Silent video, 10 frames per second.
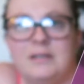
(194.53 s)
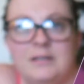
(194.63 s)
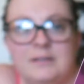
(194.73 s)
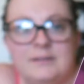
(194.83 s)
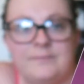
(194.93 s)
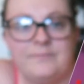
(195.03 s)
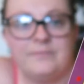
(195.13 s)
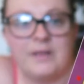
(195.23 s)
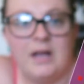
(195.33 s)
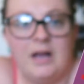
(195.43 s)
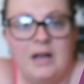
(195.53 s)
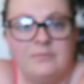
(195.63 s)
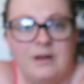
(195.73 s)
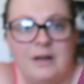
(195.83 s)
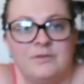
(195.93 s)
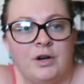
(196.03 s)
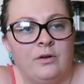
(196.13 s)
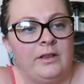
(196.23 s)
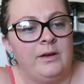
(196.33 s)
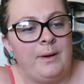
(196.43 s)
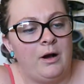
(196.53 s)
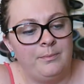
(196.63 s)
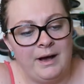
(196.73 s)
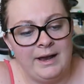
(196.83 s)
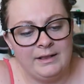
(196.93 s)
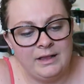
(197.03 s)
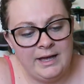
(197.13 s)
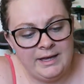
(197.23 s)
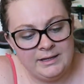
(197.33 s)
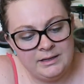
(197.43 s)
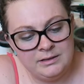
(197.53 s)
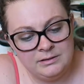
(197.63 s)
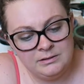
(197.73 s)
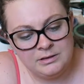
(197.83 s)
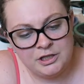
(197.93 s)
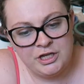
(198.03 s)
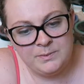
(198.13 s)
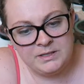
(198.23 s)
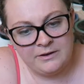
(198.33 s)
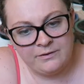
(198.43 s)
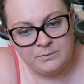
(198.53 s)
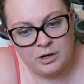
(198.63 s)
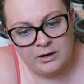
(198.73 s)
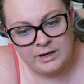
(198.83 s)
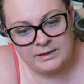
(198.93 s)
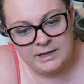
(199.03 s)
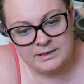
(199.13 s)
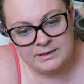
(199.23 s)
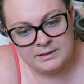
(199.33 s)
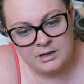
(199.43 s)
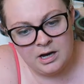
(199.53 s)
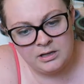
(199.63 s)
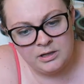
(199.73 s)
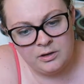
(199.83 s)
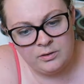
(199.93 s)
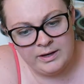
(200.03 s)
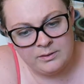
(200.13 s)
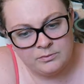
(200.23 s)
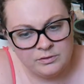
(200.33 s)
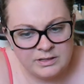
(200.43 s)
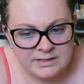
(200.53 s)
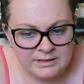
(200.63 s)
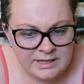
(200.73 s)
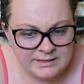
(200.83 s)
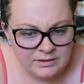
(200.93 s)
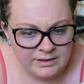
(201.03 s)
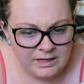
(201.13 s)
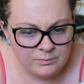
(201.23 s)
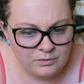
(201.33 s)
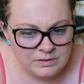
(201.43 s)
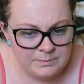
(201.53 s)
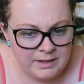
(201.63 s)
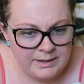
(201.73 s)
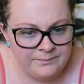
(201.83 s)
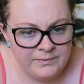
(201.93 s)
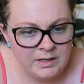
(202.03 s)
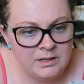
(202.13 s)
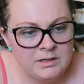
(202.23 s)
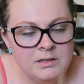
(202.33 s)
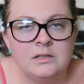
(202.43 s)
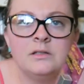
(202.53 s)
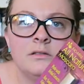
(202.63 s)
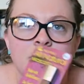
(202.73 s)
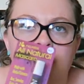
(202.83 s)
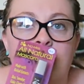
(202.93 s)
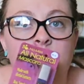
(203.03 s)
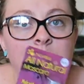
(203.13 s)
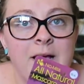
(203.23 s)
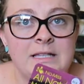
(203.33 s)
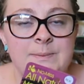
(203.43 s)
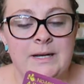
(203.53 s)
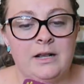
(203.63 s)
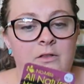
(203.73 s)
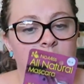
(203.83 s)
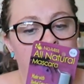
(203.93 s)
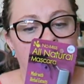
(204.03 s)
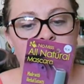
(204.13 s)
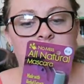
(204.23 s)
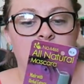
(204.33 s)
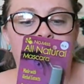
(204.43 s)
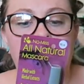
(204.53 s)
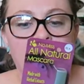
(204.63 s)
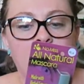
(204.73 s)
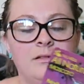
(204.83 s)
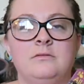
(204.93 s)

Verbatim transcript: Um, I'm totally about buying like the cheap stuff from Target that's got no animal or doesn't test on animals, but I don't mind spending a little bit of extra money